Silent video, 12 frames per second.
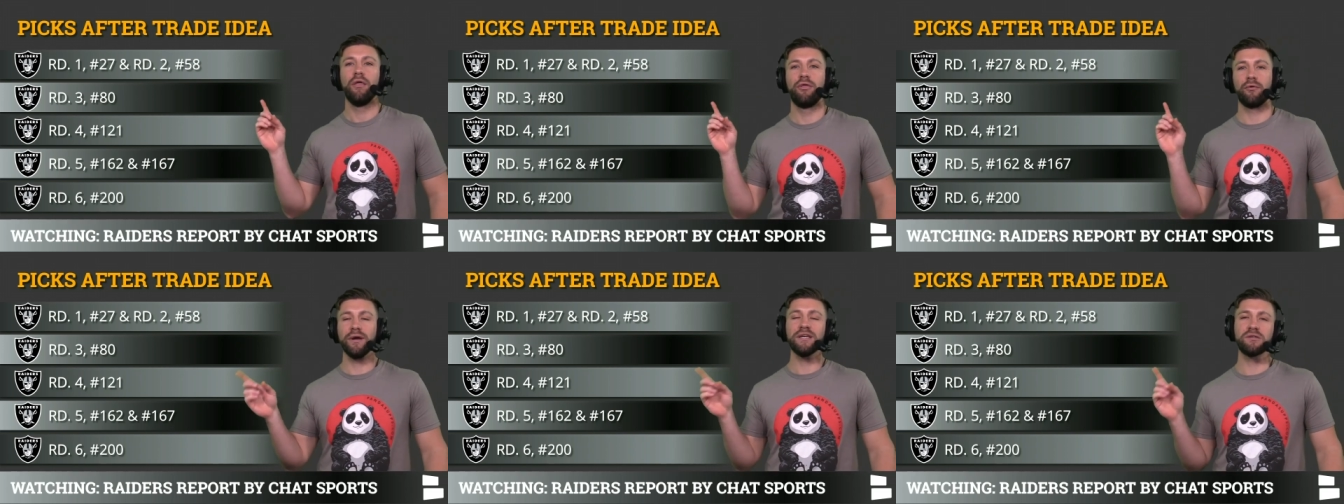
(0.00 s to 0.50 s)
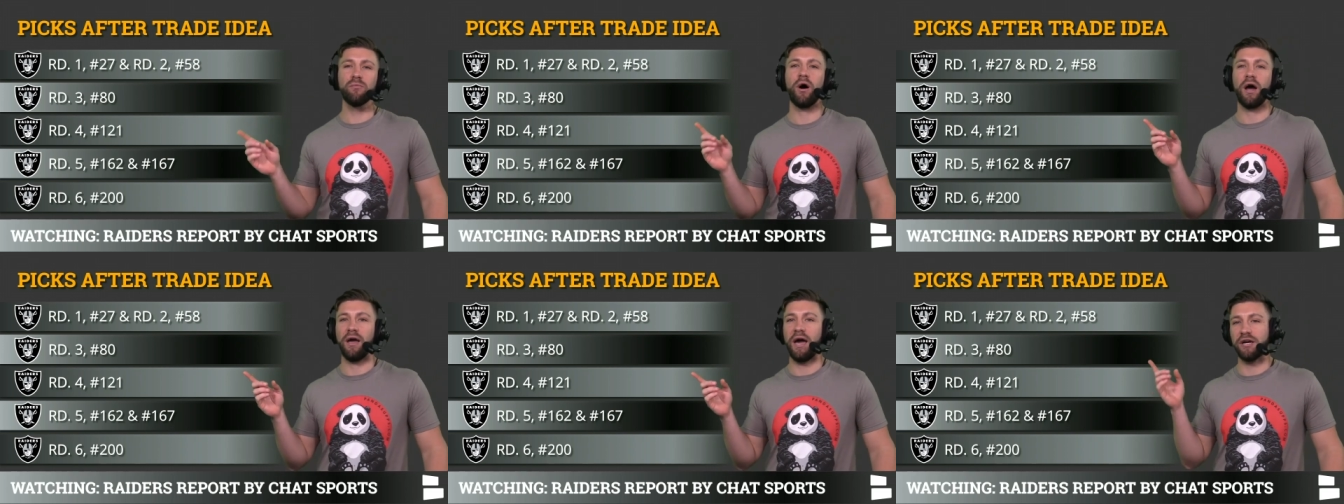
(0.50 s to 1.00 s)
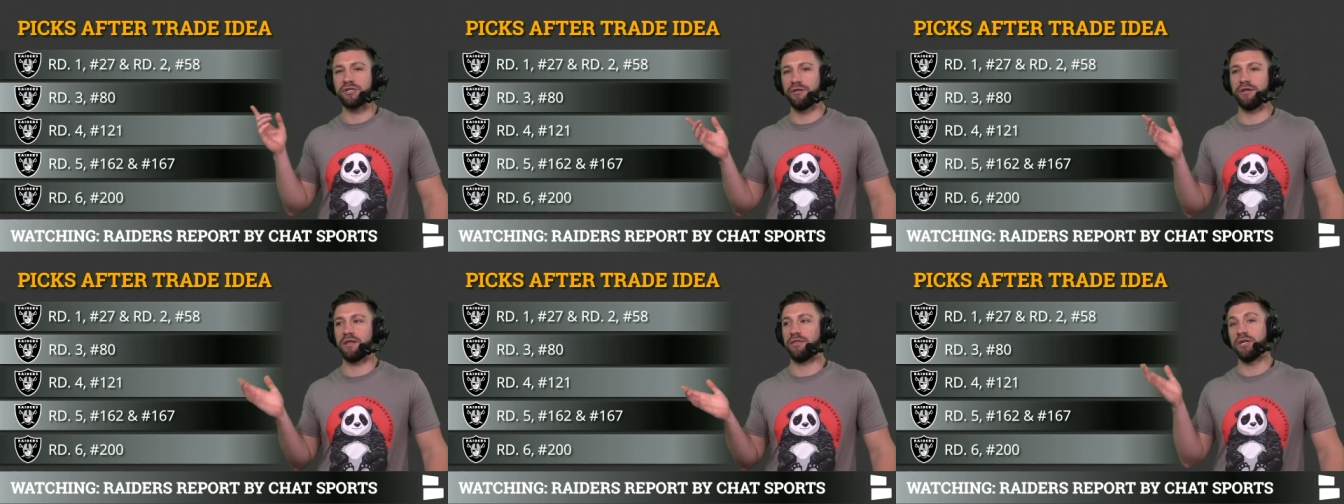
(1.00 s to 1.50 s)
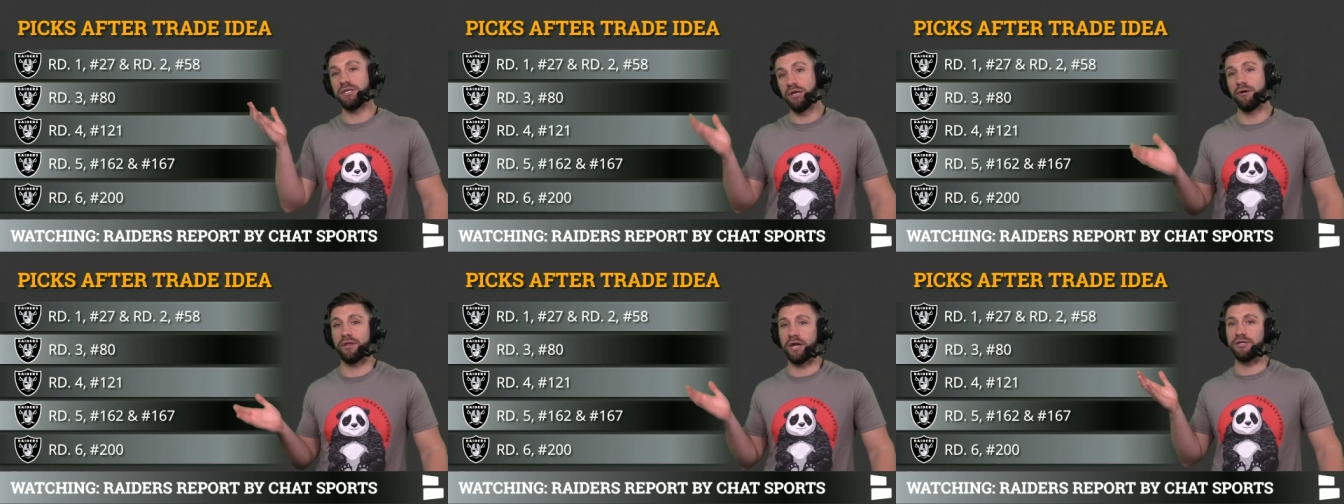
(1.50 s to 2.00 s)
The reason why I actually think that the
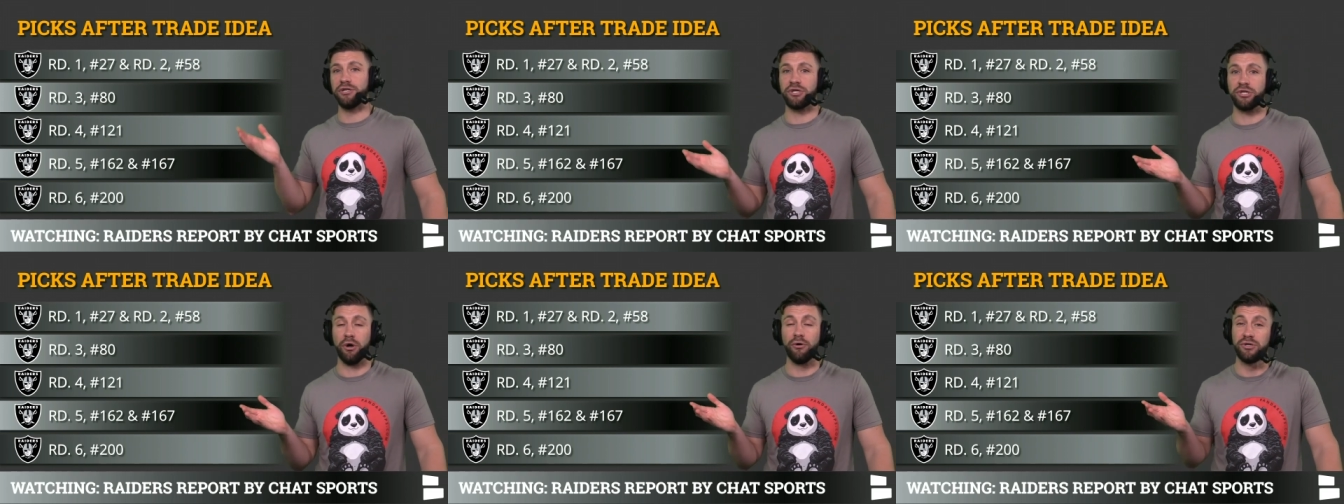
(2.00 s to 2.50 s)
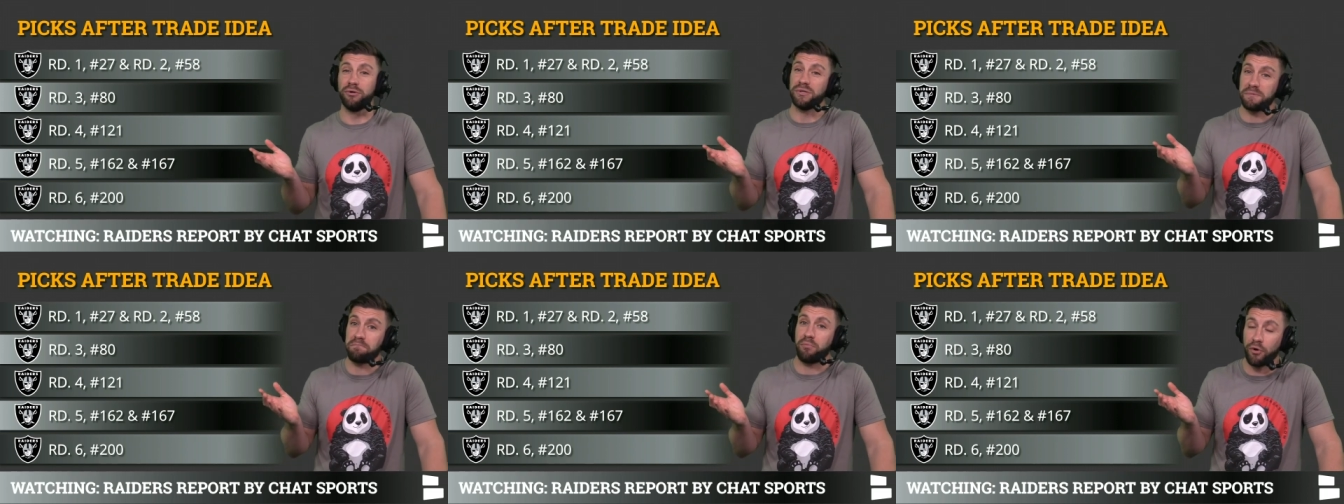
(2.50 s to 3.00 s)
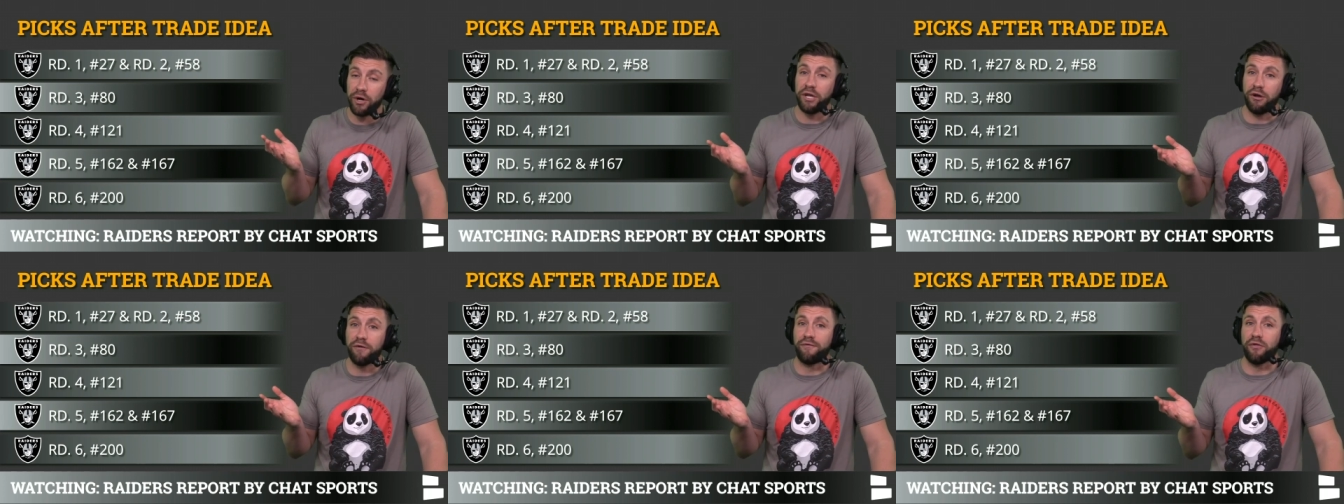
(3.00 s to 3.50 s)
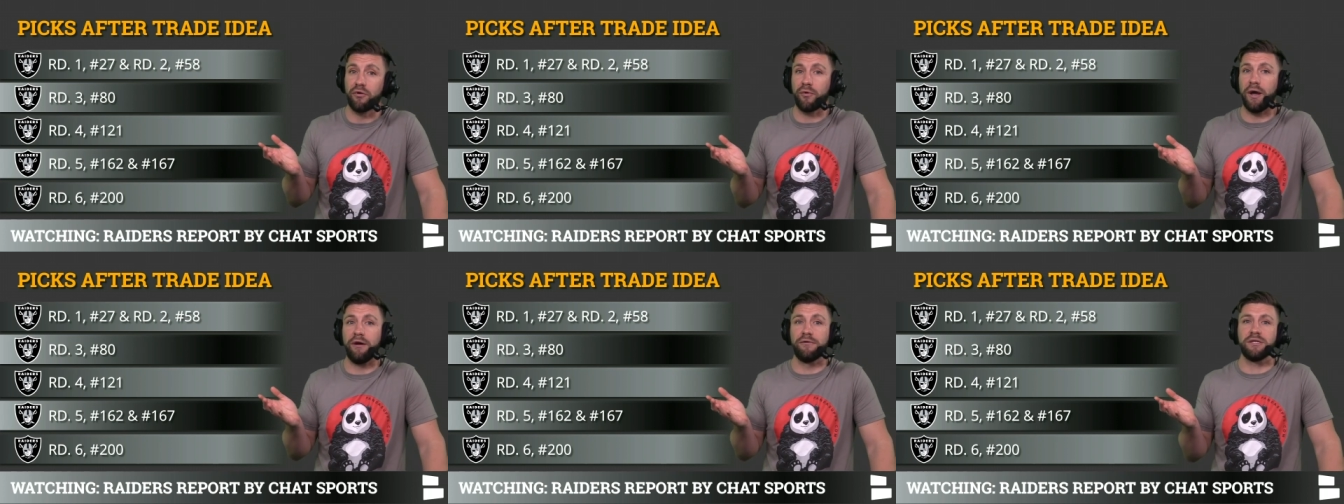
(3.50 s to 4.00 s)
deal that I just showed you is pretty good for the
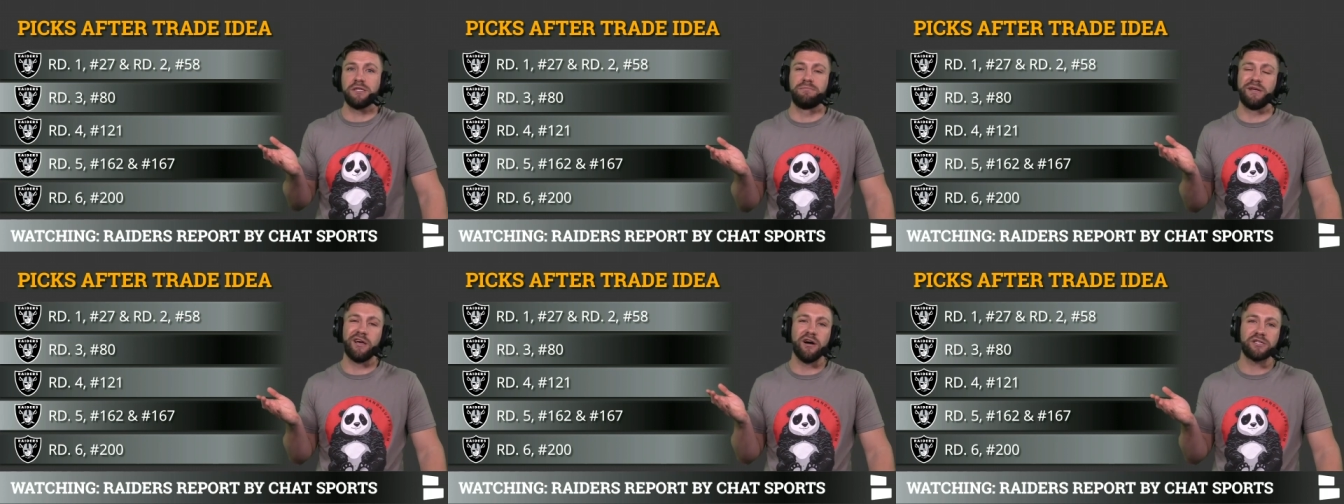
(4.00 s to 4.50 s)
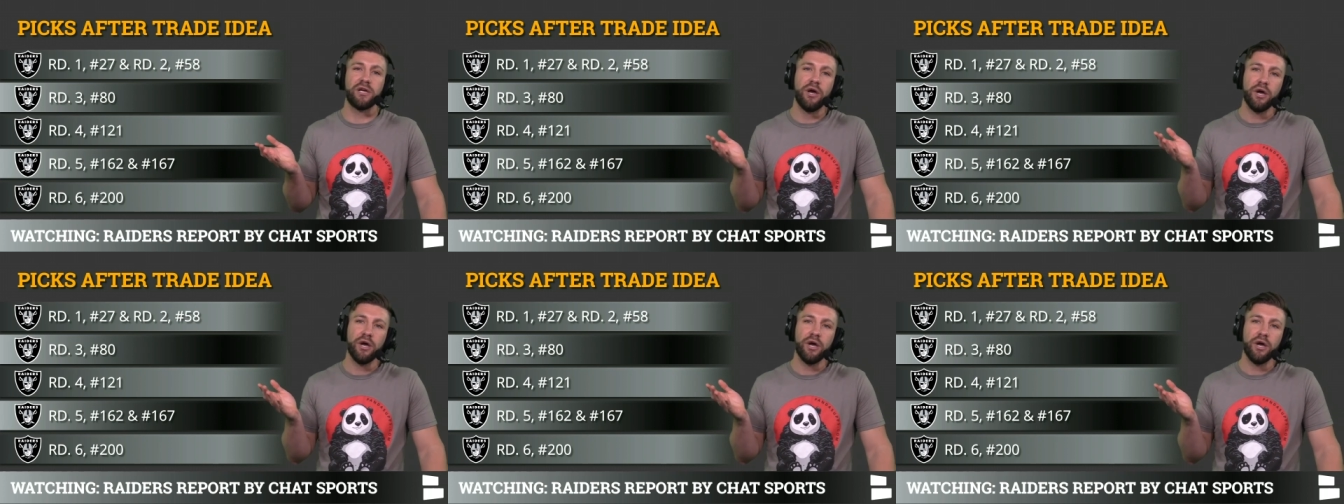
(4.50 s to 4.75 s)
Raiders is because